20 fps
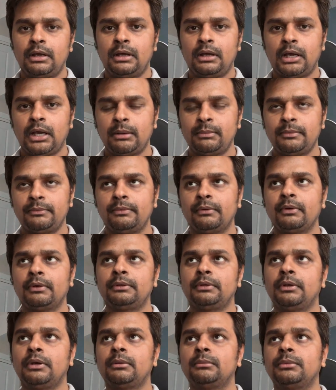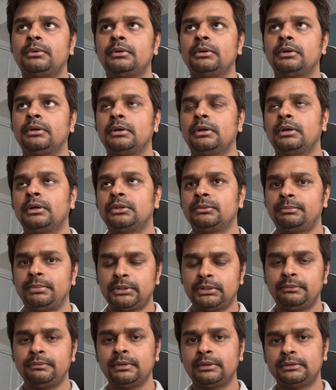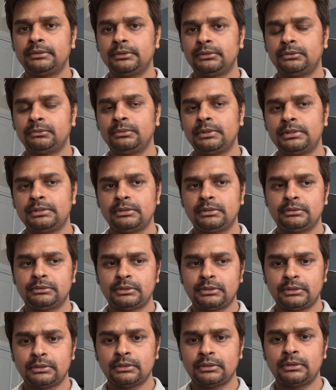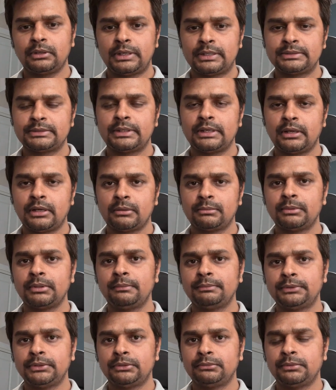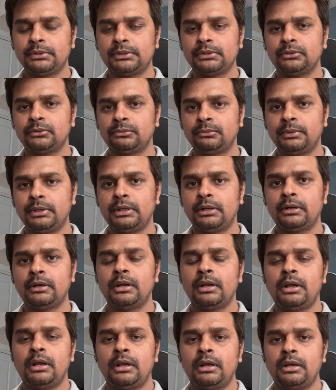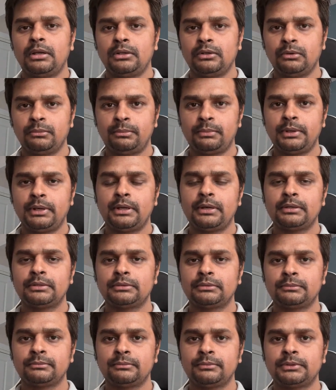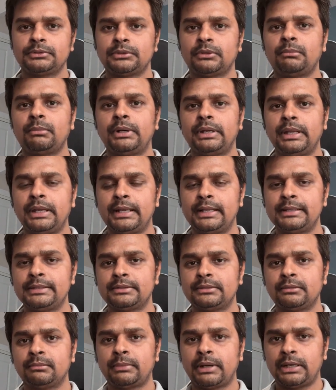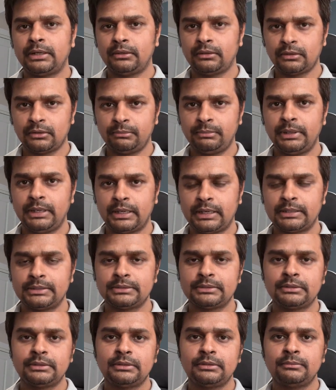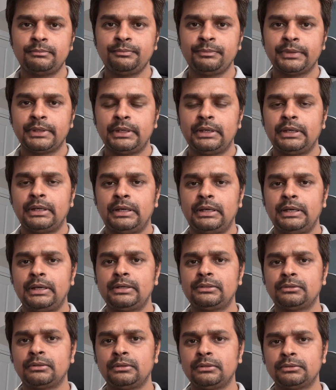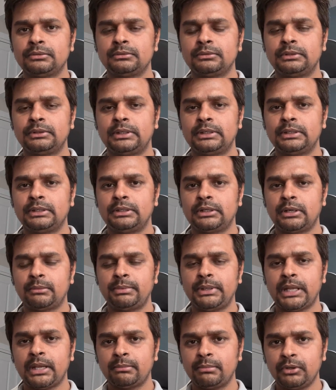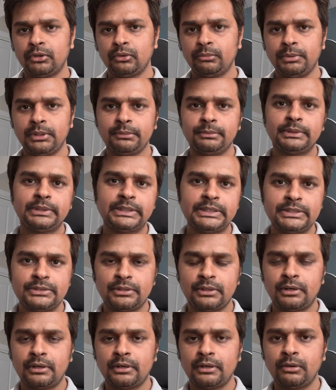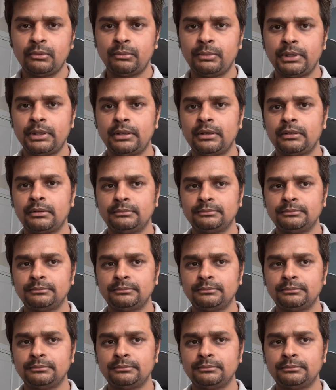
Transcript: I'll be focusing upon specific situations and let's say a couple of situations where your prayers for somebody else might not be answered. And it's also applicable to people in general where